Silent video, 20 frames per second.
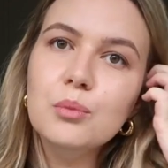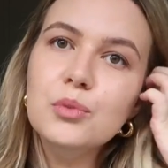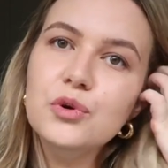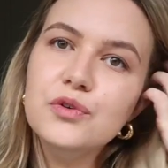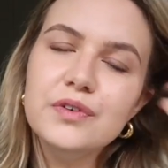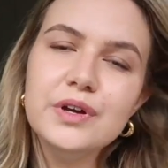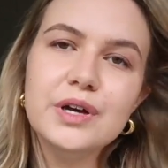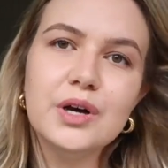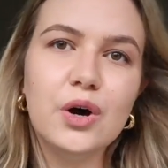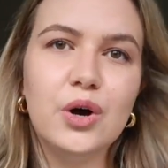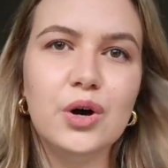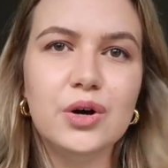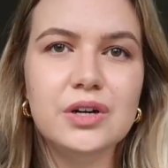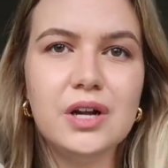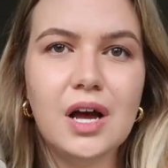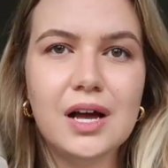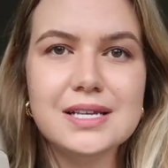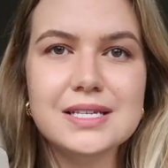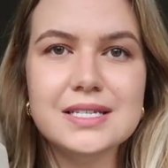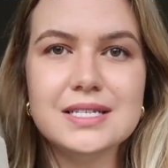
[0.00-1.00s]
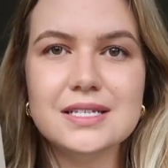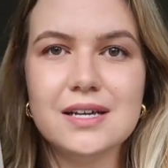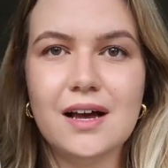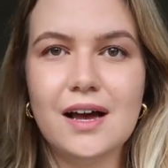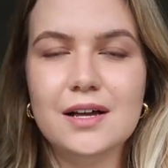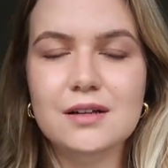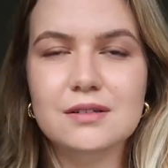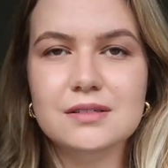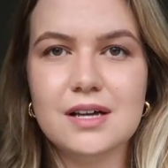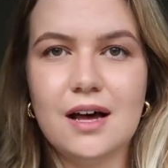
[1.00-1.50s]
Moving on, I
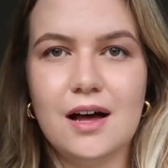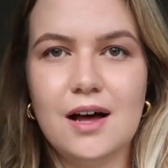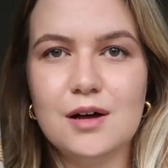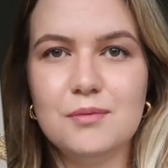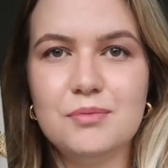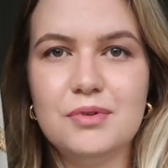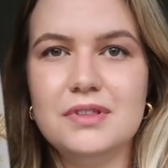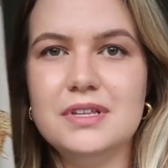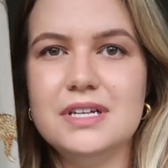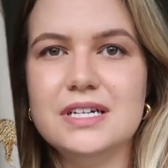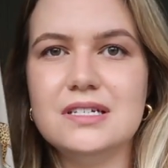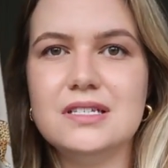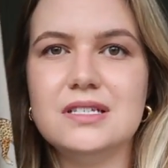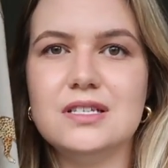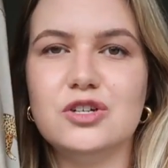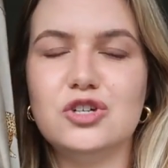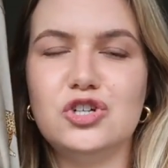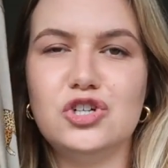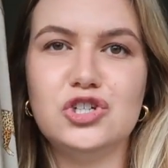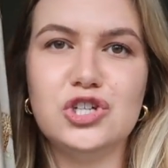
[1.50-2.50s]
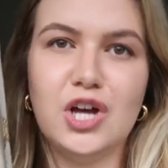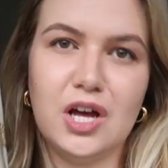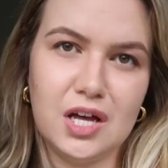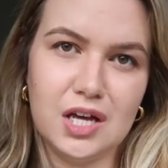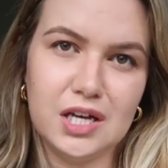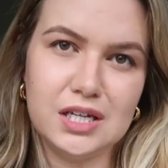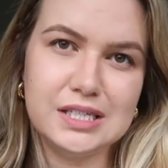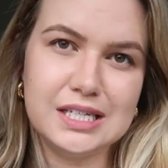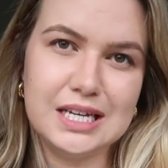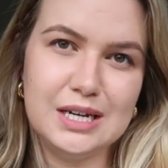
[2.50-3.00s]
styled up this
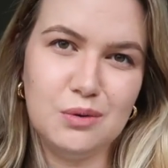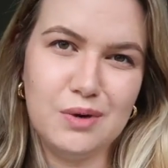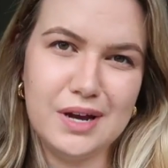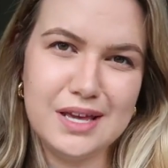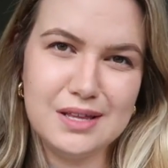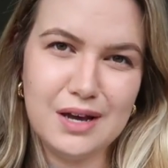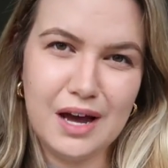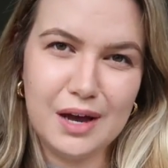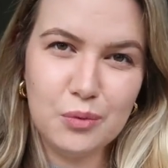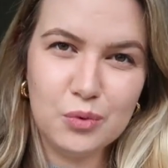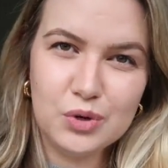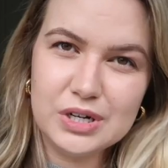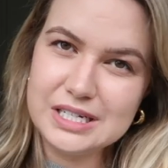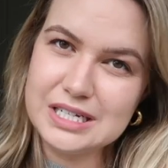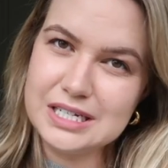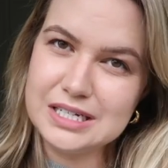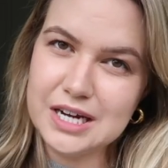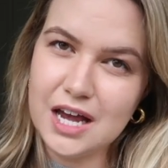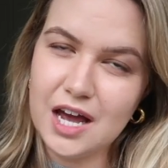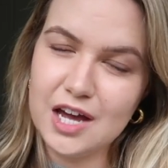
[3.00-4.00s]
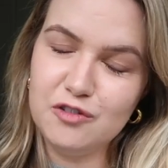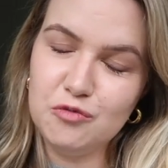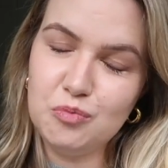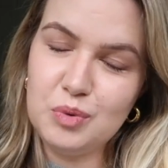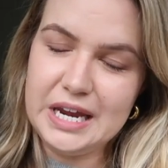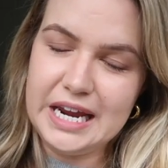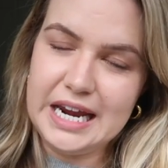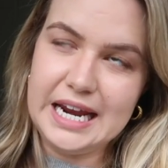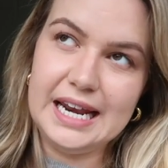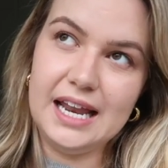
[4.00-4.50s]
shirt in a way that I wanted it to kind of
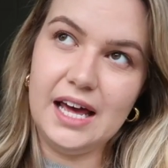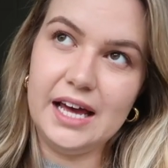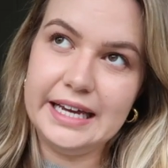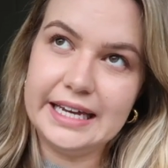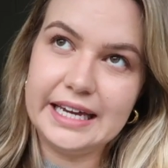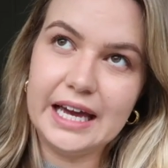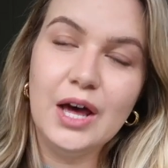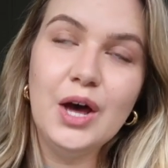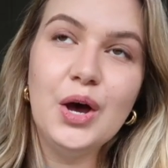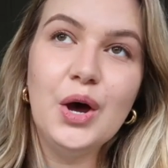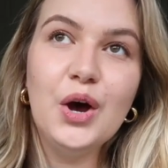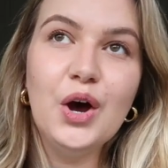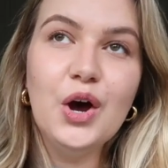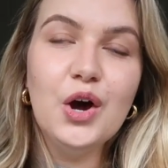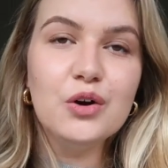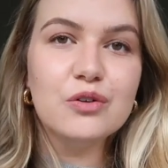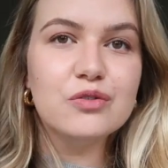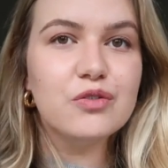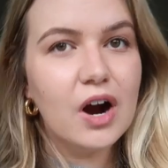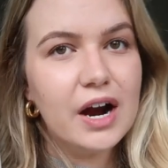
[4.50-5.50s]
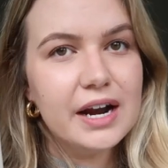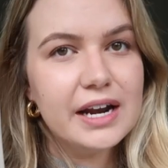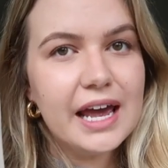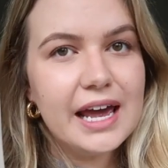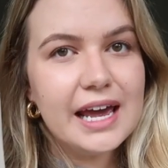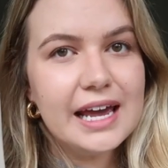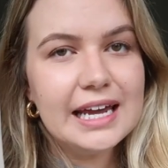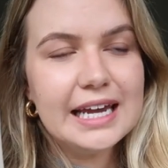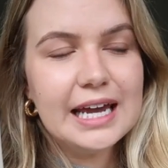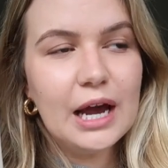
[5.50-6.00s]
be like
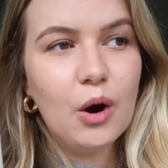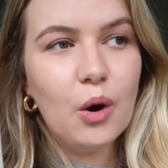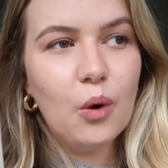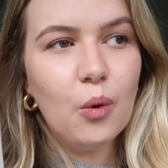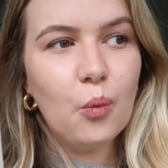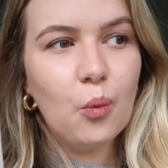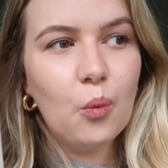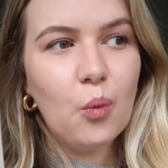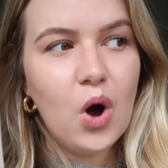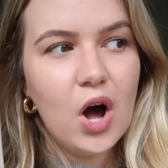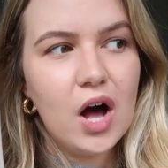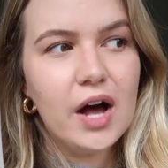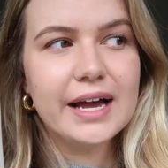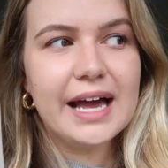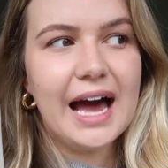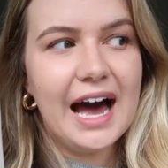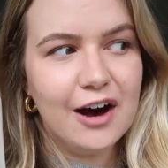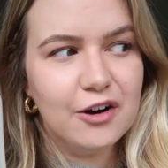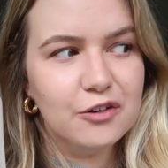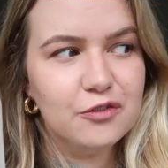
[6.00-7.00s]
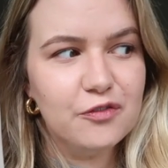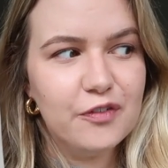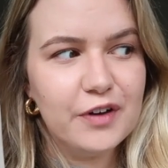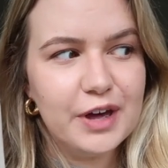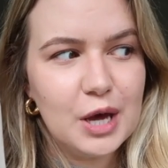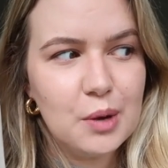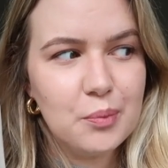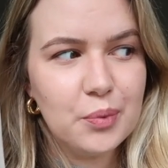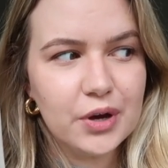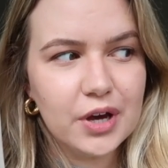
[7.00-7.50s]
Friday work
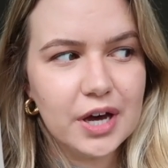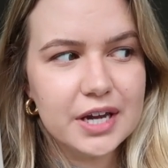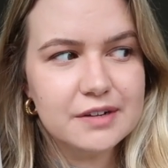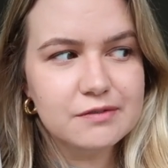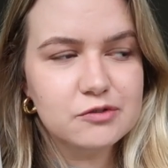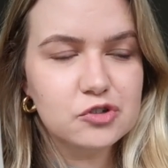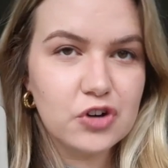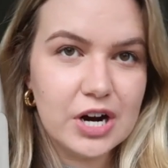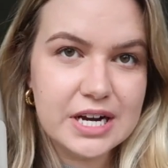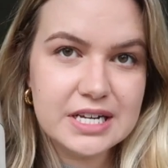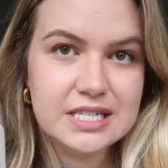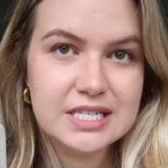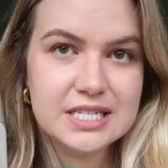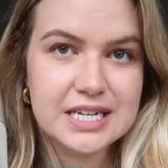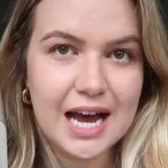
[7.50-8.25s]
outfit but kind of dressed